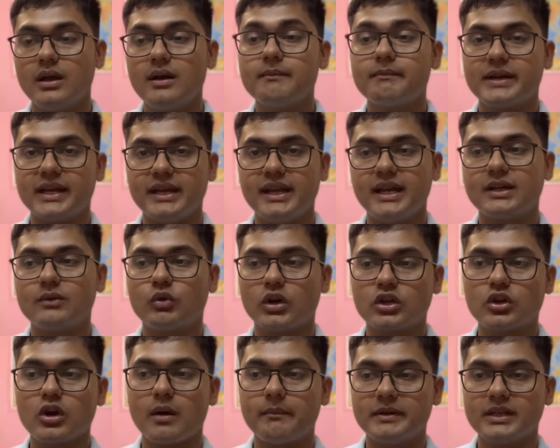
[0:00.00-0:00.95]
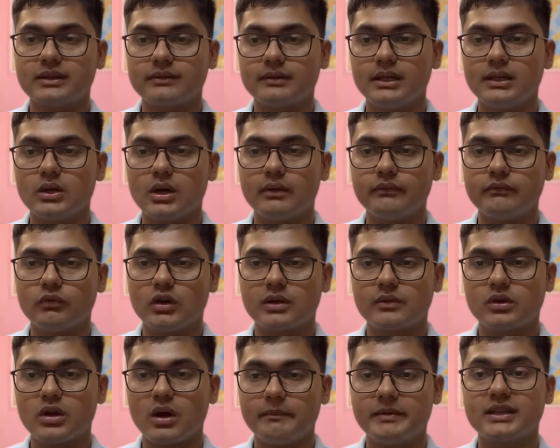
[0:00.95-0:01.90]
predict what topics will come,
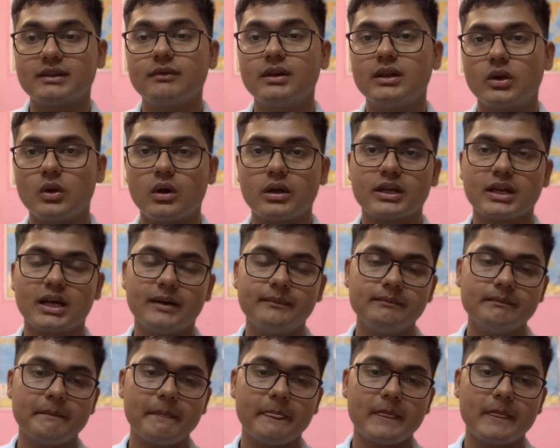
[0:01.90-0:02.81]
what topics will not come.